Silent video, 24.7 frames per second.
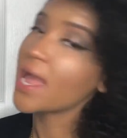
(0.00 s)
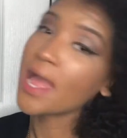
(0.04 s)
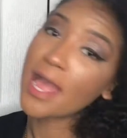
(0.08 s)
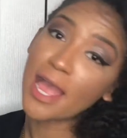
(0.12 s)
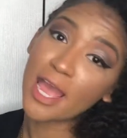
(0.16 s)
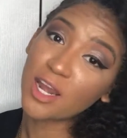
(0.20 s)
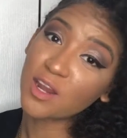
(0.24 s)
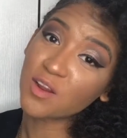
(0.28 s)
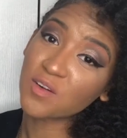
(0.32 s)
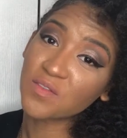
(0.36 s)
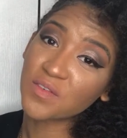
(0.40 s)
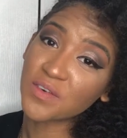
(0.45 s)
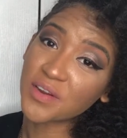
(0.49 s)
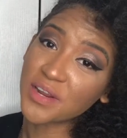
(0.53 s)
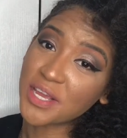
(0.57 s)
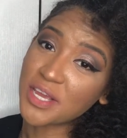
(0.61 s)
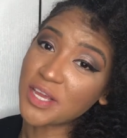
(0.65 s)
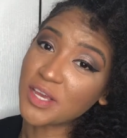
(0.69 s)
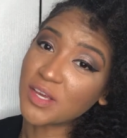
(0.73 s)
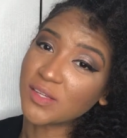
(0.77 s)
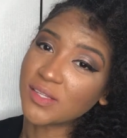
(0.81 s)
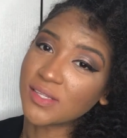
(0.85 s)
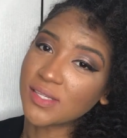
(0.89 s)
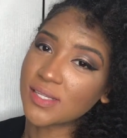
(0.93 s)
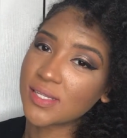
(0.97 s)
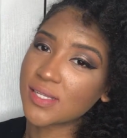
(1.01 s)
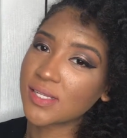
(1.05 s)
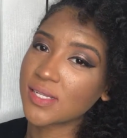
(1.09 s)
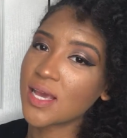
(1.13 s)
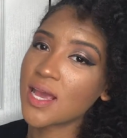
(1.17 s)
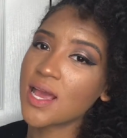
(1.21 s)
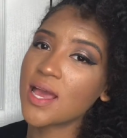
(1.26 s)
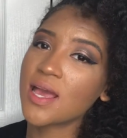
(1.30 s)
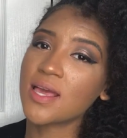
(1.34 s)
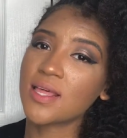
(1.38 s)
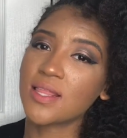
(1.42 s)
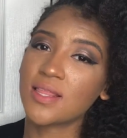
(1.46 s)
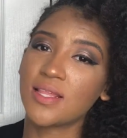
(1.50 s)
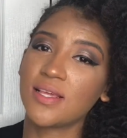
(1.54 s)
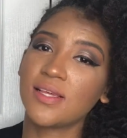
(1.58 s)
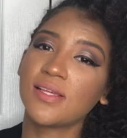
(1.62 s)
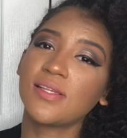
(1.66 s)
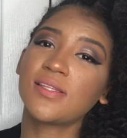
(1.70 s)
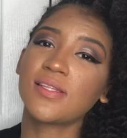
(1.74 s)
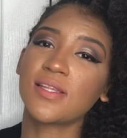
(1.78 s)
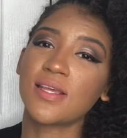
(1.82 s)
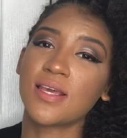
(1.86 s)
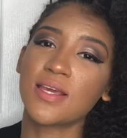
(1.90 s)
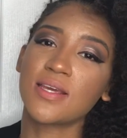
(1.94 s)
Head Over Heels.
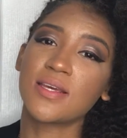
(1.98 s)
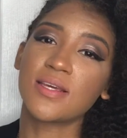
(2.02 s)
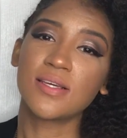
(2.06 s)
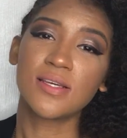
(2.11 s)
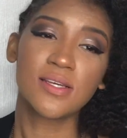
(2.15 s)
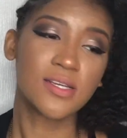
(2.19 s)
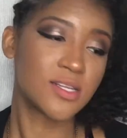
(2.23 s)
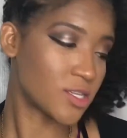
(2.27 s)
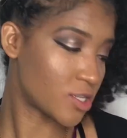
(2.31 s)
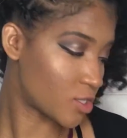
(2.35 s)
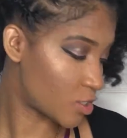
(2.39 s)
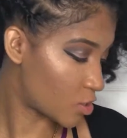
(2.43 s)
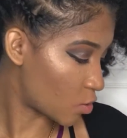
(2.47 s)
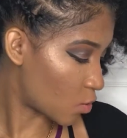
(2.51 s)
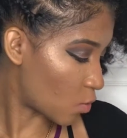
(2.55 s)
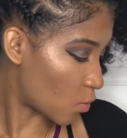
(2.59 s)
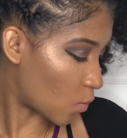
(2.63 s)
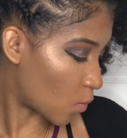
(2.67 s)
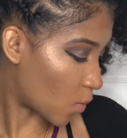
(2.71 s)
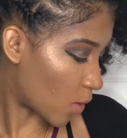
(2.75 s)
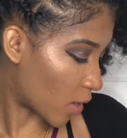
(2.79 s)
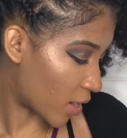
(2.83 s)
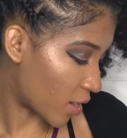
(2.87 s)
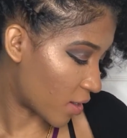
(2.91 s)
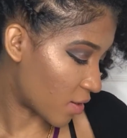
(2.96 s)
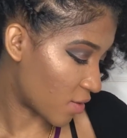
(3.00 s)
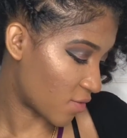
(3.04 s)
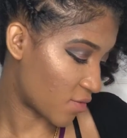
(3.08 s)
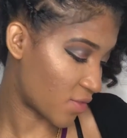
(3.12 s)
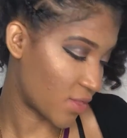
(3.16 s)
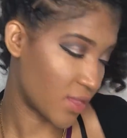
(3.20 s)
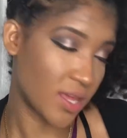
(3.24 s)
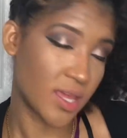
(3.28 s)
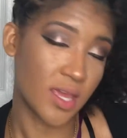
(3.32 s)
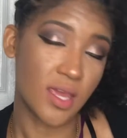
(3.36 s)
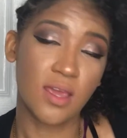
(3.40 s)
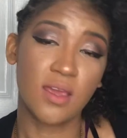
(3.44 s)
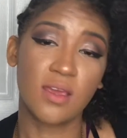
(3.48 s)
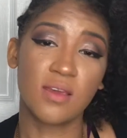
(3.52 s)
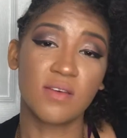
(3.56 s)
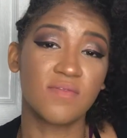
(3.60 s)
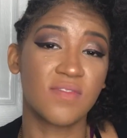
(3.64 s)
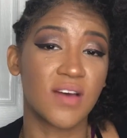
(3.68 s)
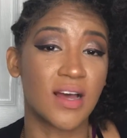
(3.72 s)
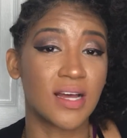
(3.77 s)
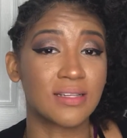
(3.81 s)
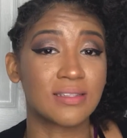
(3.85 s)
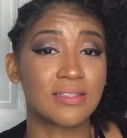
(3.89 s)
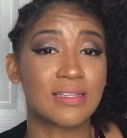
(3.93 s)
This is one of the
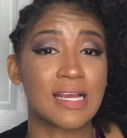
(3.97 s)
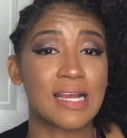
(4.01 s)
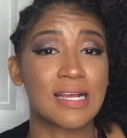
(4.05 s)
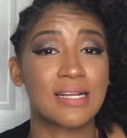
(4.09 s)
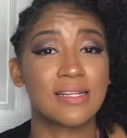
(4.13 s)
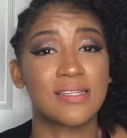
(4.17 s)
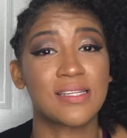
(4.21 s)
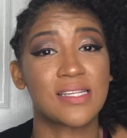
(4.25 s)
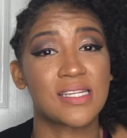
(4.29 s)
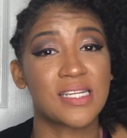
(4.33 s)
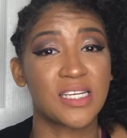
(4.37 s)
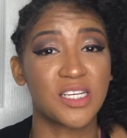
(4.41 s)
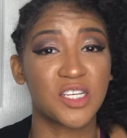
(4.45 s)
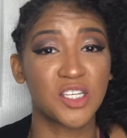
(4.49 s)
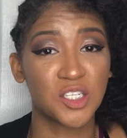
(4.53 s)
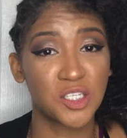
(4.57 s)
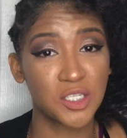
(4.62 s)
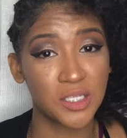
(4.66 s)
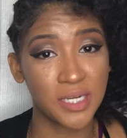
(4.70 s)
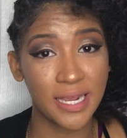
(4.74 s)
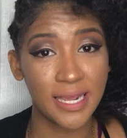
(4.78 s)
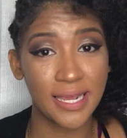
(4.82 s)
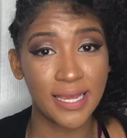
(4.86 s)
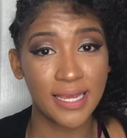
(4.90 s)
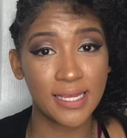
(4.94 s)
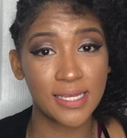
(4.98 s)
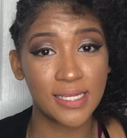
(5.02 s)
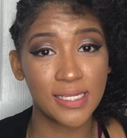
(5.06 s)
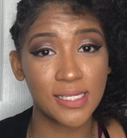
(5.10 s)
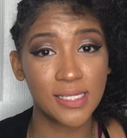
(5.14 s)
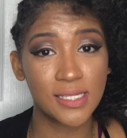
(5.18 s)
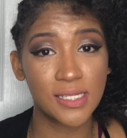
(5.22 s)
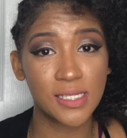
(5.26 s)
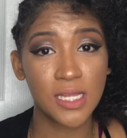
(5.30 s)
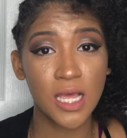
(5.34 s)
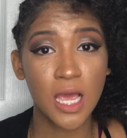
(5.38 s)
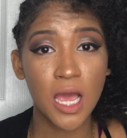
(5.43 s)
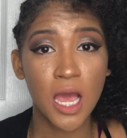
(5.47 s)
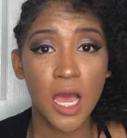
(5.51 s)
Valentine's Day shades.